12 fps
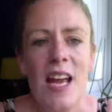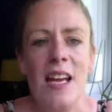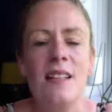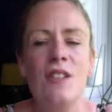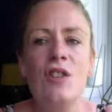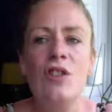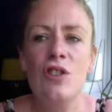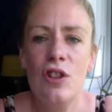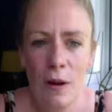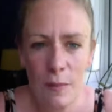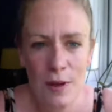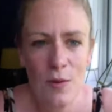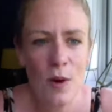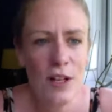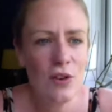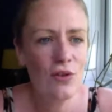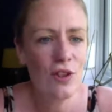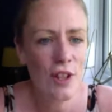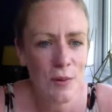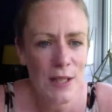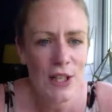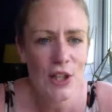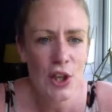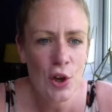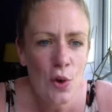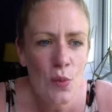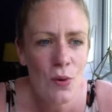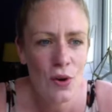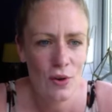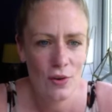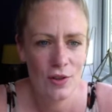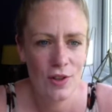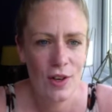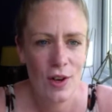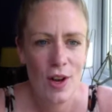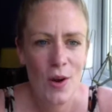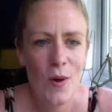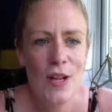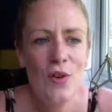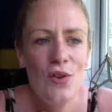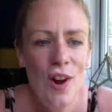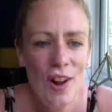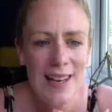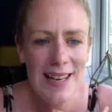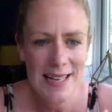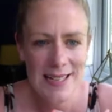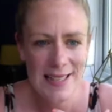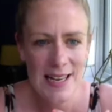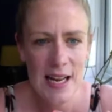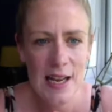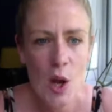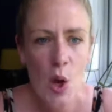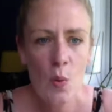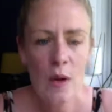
is to stop you when you're doing too much, when you're not listening.